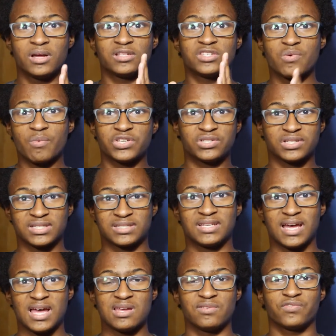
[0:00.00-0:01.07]
too much of the
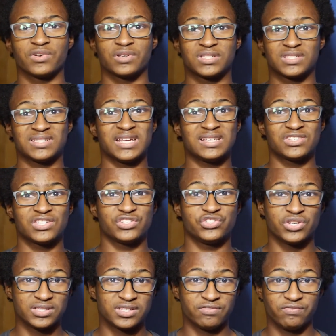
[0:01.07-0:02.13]
time for states to
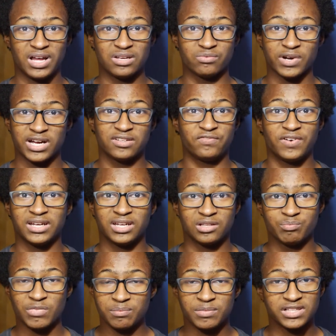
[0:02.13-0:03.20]
justify ratifying an
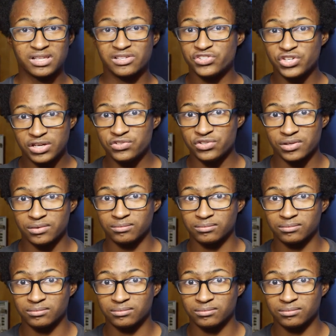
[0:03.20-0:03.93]
amendment to change it.